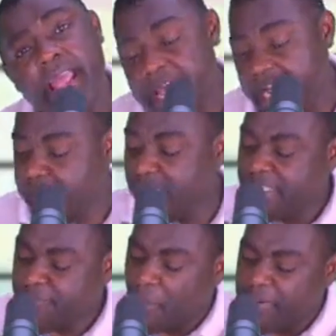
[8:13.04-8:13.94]
it
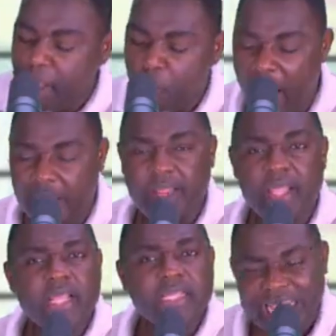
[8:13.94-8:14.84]
means from day one,
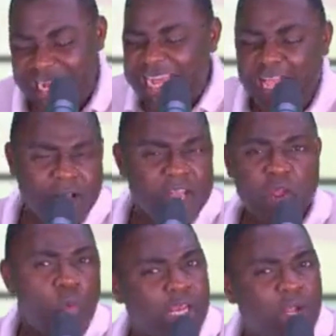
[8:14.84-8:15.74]
they never knew
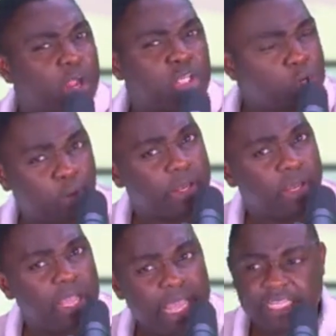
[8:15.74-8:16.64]
what they were doing.
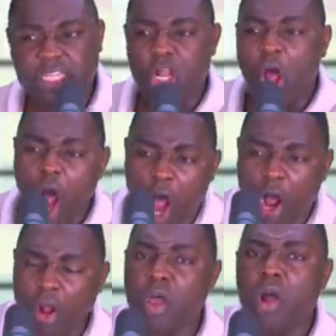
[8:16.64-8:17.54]
It has
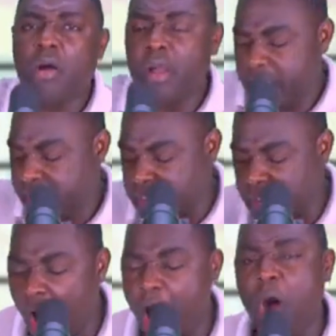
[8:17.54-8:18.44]
all
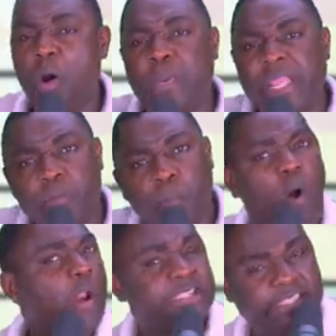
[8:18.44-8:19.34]
been
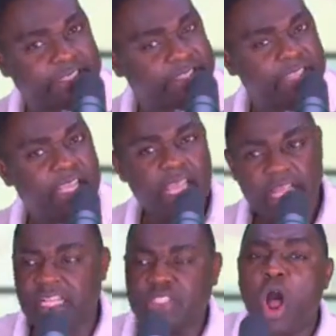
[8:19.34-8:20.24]
politics. It
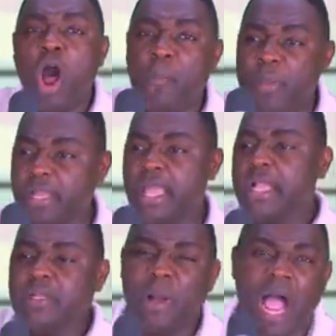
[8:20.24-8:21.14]
has all been
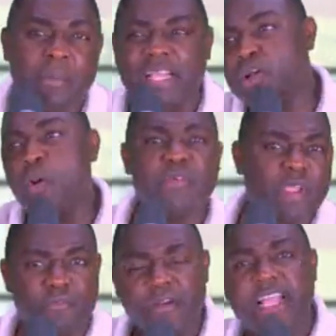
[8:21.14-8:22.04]
Mahama said Obeka
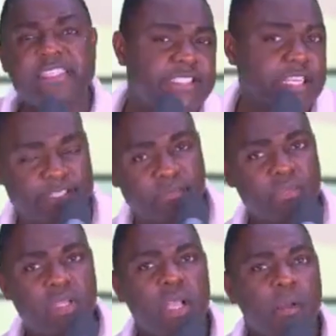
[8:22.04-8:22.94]
free SHS,
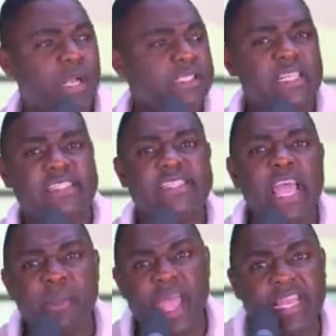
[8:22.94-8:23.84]
but the
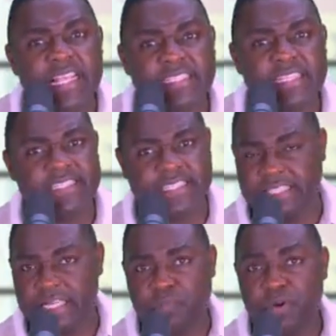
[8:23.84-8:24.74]
same NDC
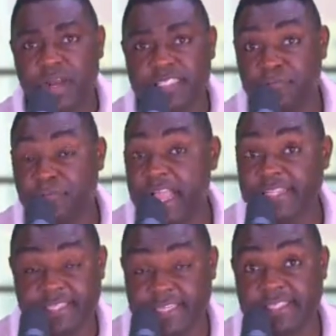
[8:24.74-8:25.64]
started progressive free
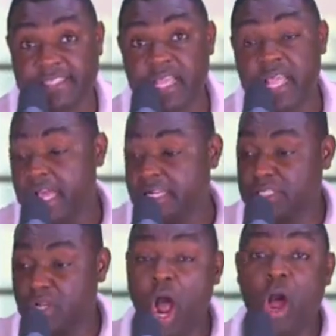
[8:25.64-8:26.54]
SHS. It has
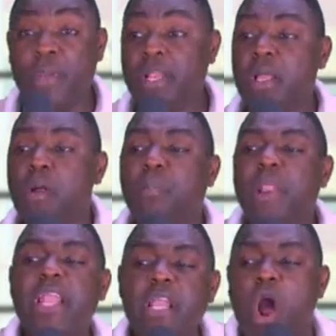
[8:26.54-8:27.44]
all been
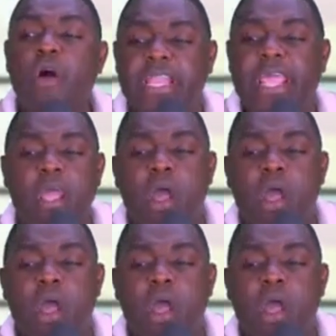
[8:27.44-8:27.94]
playing on the